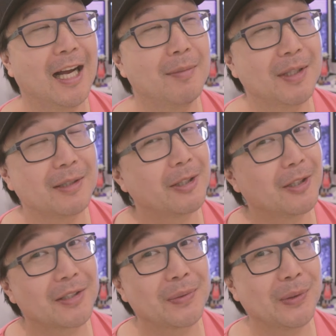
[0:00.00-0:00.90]
I'm a little bit
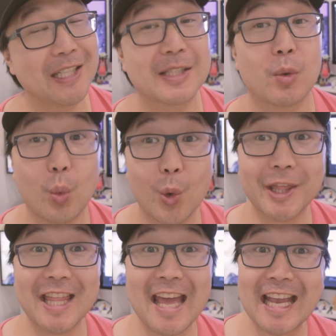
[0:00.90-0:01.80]
lost for words.
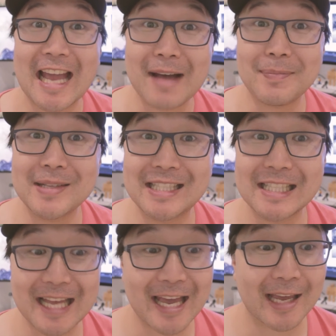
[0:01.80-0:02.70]
What the heck happened
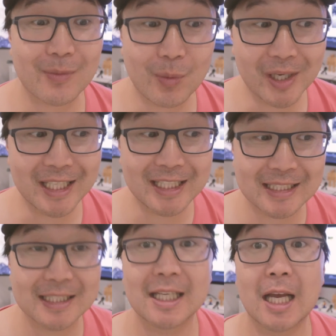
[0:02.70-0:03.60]
today? What
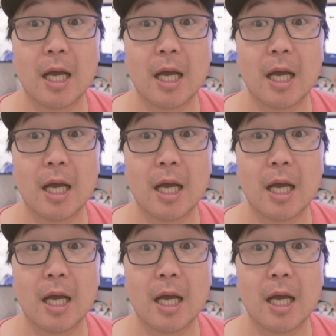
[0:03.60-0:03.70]
is...